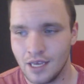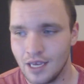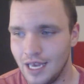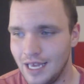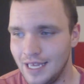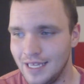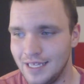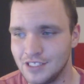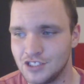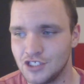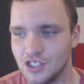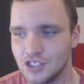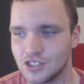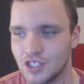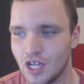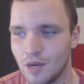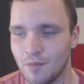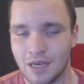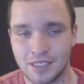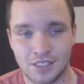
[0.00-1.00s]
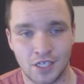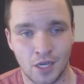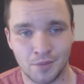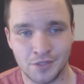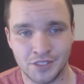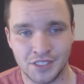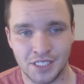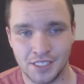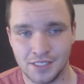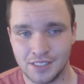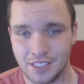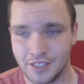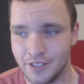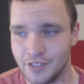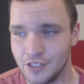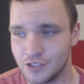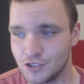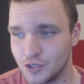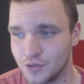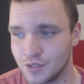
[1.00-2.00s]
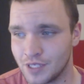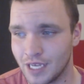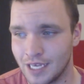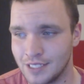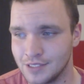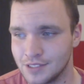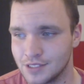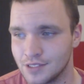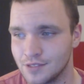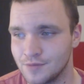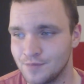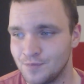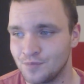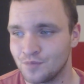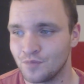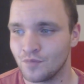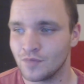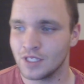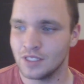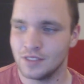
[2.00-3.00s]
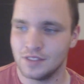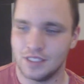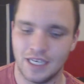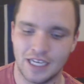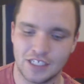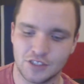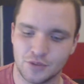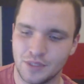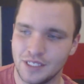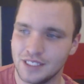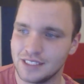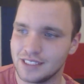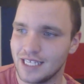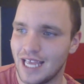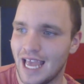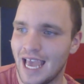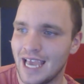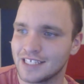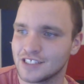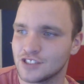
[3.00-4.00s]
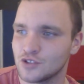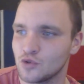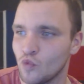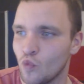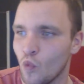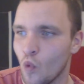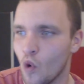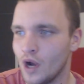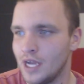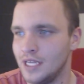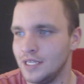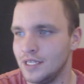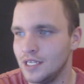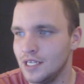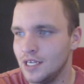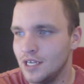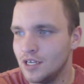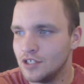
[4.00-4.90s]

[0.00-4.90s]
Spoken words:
It's just not my cup of tea, to tell you the truth, guys. The next one is X1.